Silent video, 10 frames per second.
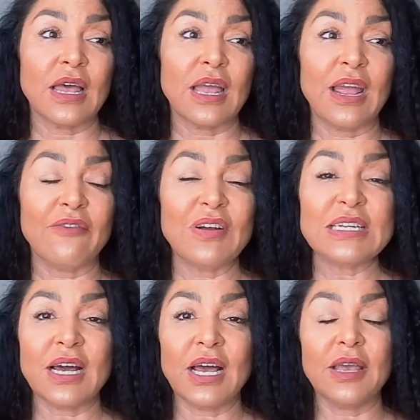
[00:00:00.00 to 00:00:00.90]
every
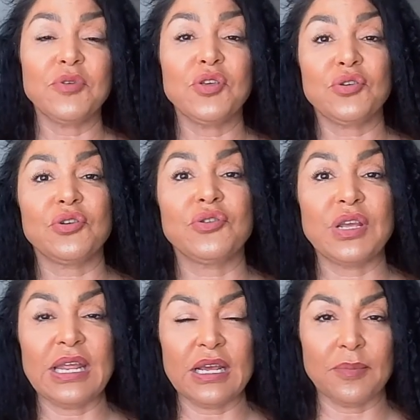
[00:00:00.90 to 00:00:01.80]
time you're
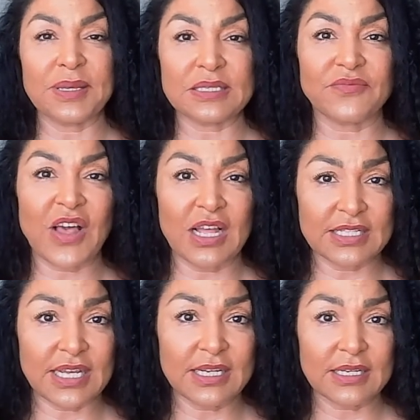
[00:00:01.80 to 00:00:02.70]
creating a piece of
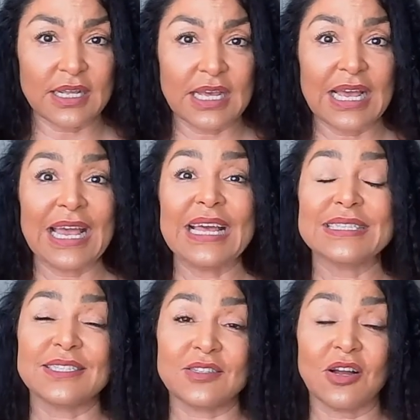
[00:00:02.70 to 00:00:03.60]
content,
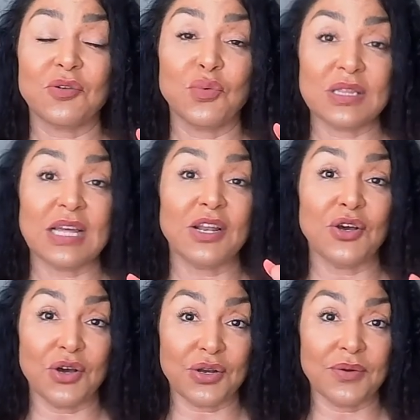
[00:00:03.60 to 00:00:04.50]
and start with that
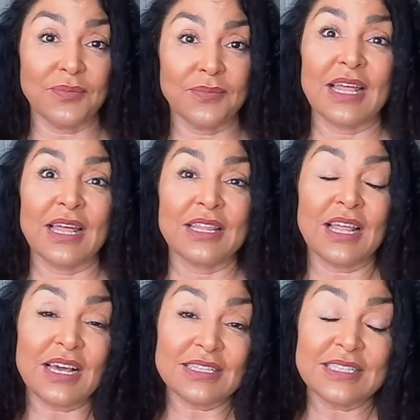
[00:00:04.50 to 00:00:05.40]
hook.
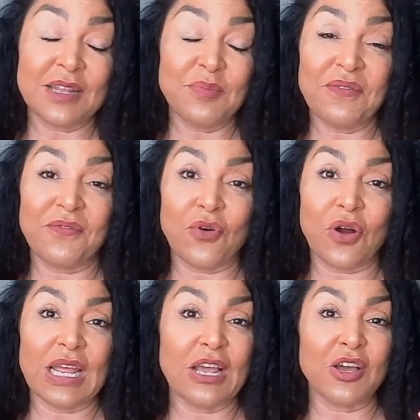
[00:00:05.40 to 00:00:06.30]
Like I said
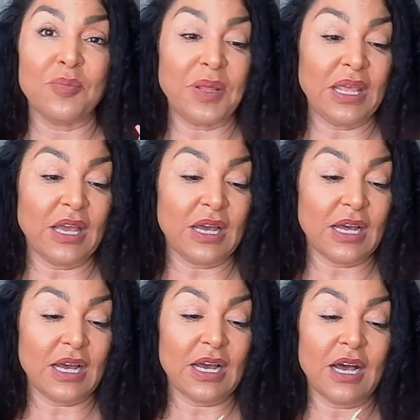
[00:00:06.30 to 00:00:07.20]
before, it could be
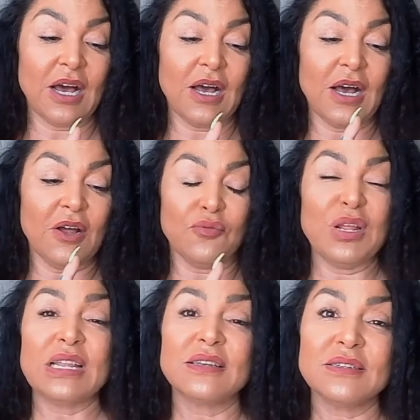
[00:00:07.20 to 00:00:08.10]
a
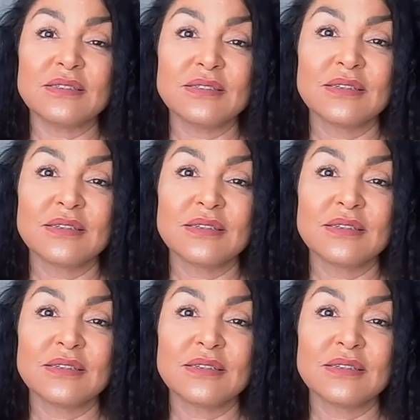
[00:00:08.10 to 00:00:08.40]
written,